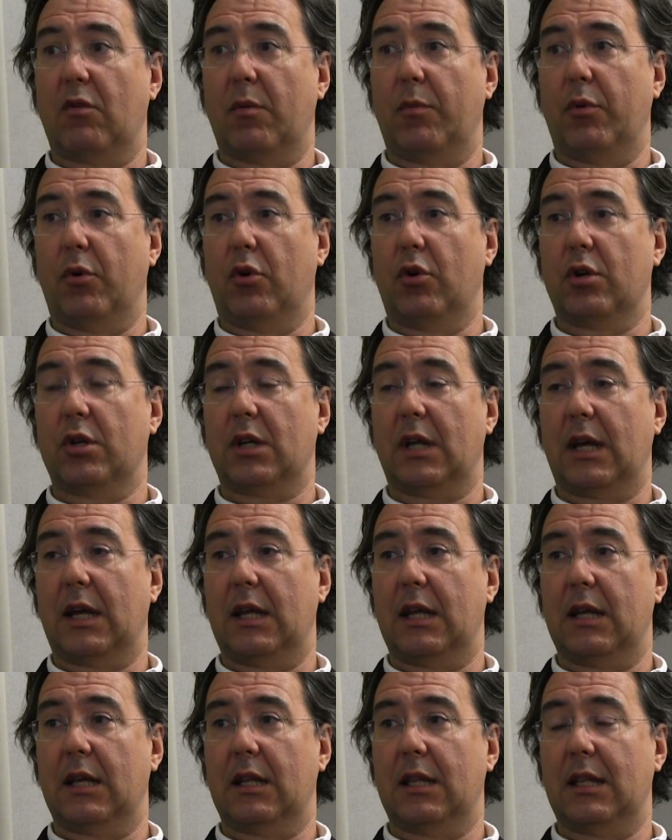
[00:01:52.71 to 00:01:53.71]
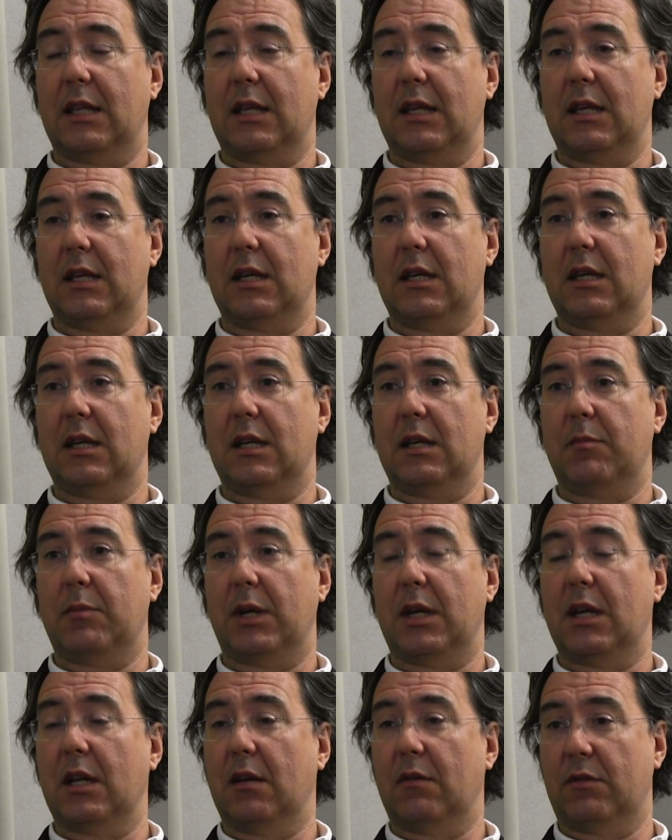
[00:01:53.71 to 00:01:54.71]
report at uh, the
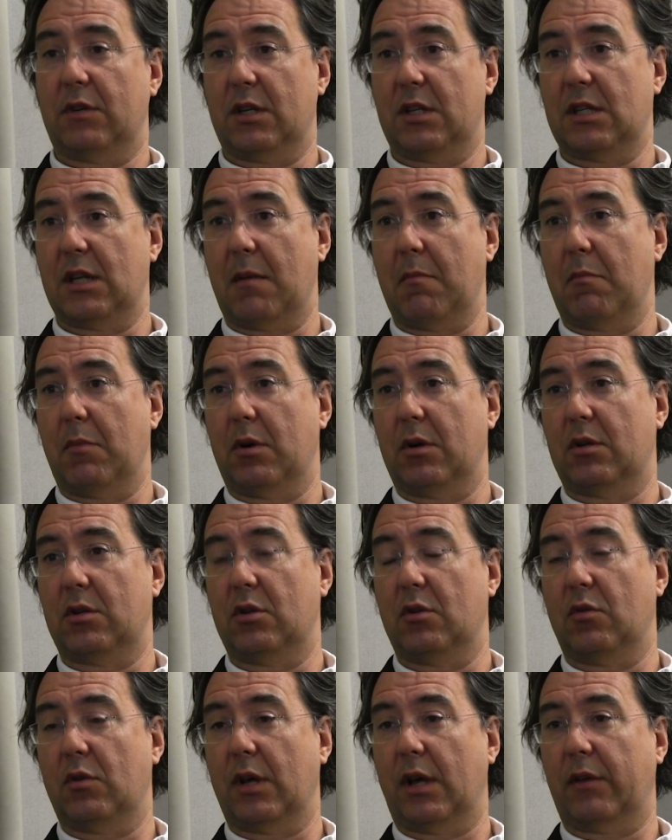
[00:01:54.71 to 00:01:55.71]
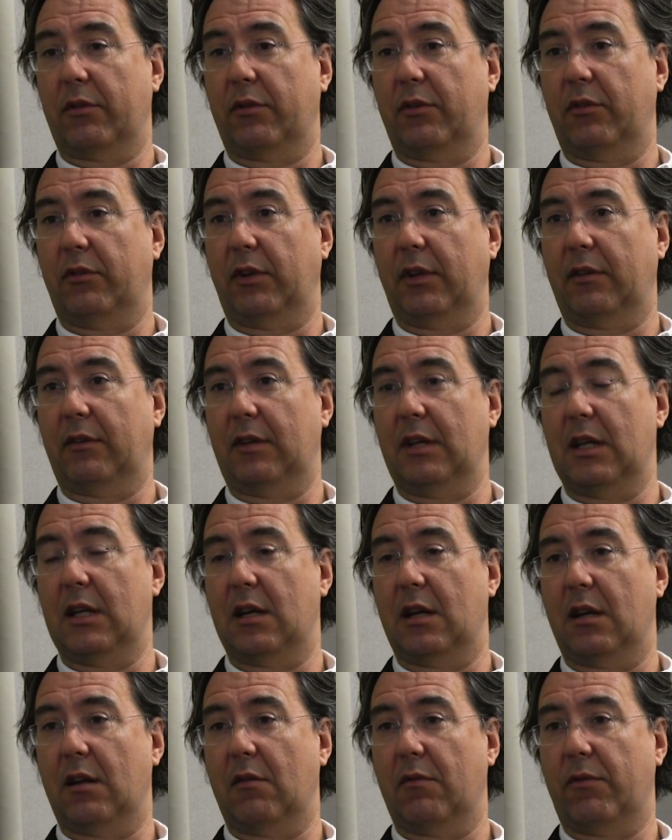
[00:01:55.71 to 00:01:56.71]
beginning of December 2016
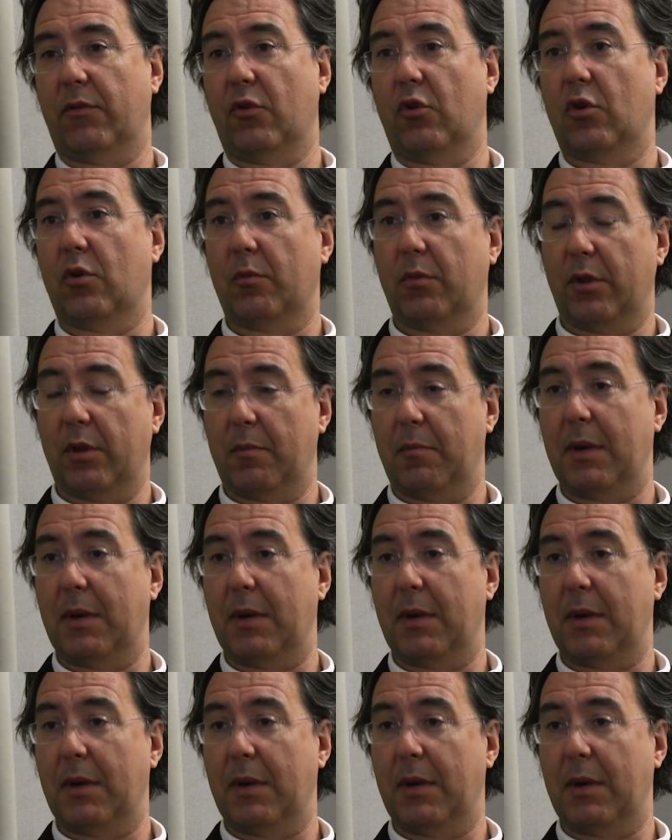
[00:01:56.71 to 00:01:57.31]
and it formed the